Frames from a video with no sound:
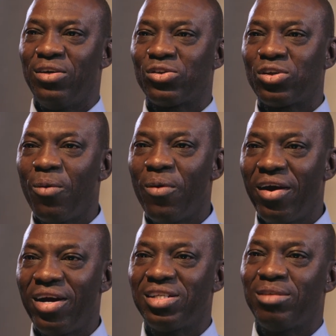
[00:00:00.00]

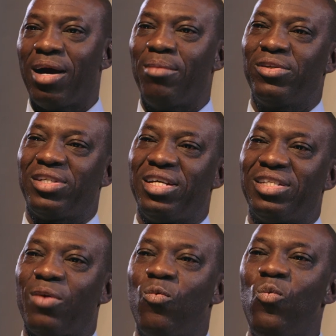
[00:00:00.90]
Somewhere else, the Bible says
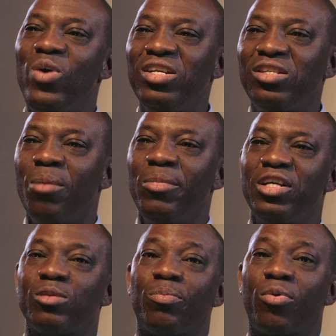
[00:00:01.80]
that wisdom
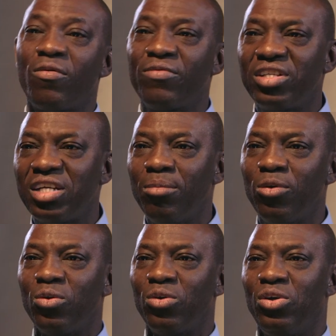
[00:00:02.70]
is
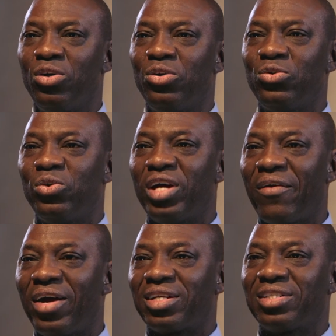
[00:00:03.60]
profitable to
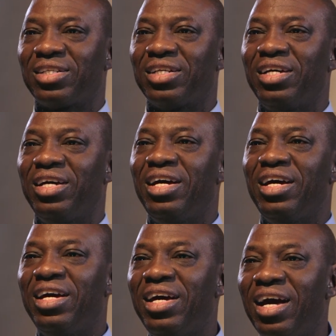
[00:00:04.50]
direct.
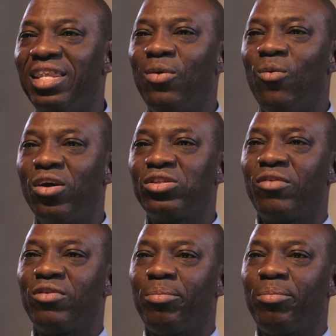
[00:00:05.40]
Hear the words of the